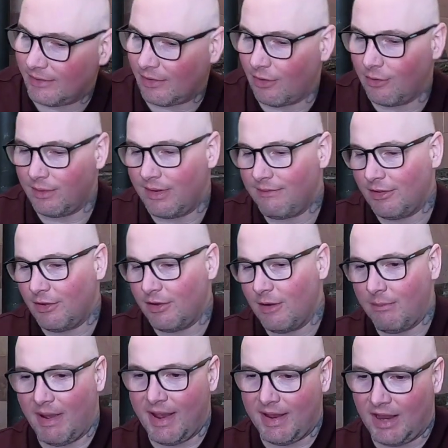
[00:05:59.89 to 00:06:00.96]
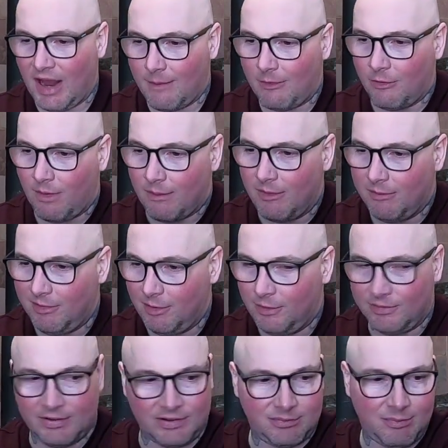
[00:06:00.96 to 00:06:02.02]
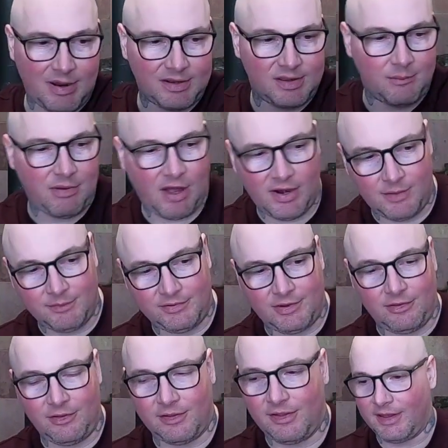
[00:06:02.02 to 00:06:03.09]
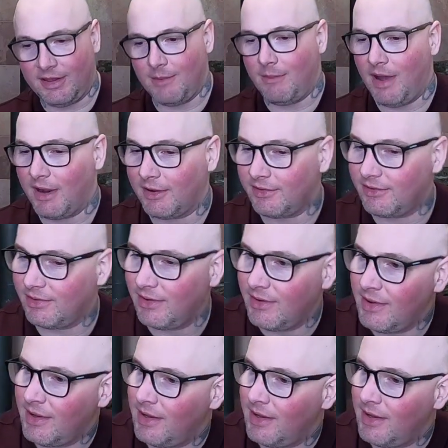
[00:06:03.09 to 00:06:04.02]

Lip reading: So even though you're buying camo rubber boots, expect the bottoms to like the Mucks